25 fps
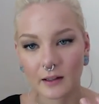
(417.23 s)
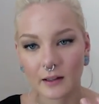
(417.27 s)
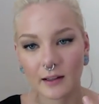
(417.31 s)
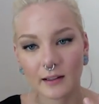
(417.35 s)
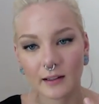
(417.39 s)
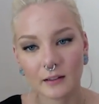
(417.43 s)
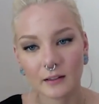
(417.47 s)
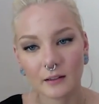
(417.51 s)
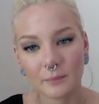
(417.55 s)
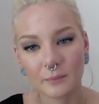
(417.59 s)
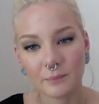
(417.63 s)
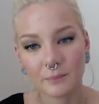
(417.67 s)

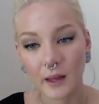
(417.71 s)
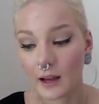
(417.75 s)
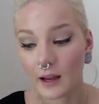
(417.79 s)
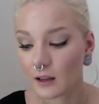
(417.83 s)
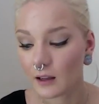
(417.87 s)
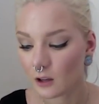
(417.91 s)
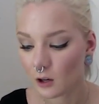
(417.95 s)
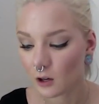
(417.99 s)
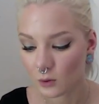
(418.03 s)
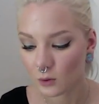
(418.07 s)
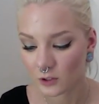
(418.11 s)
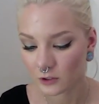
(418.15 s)
And
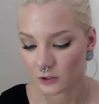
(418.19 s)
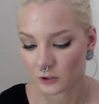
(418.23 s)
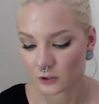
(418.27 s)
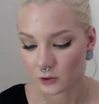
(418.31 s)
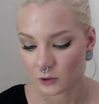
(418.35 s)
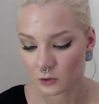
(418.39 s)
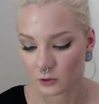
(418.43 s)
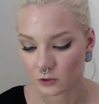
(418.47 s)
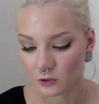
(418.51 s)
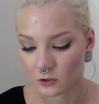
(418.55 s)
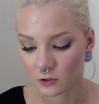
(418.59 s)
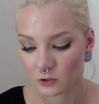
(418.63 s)
I always
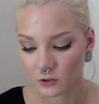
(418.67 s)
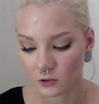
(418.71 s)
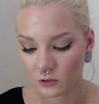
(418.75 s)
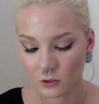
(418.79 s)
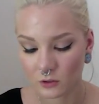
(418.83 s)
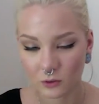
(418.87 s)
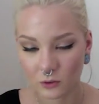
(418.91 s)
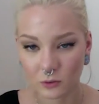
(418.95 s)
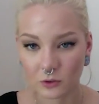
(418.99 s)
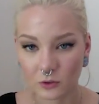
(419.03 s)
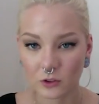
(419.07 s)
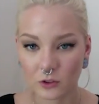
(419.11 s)

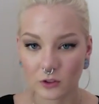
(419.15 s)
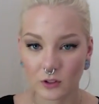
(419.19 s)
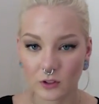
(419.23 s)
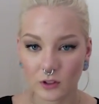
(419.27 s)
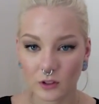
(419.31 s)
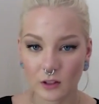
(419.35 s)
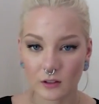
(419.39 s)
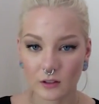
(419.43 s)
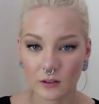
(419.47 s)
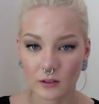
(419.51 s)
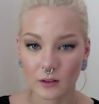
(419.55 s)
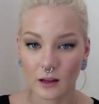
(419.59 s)
use
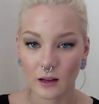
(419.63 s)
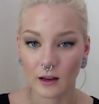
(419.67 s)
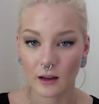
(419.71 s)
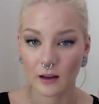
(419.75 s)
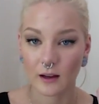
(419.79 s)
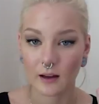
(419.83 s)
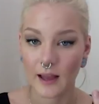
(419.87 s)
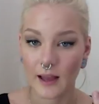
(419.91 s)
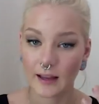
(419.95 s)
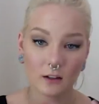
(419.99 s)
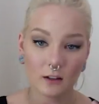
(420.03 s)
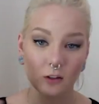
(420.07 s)

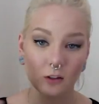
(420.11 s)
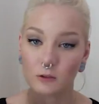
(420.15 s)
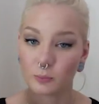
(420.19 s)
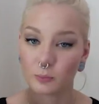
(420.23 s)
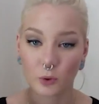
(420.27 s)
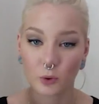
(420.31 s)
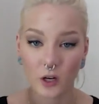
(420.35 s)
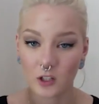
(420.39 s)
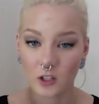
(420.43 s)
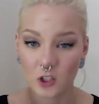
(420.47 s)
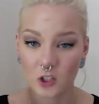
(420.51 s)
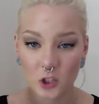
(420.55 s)
angled
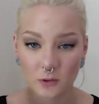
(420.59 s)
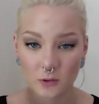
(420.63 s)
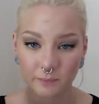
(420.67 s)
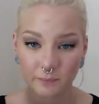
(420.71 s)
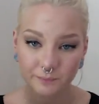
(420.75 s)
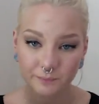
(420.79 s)
brush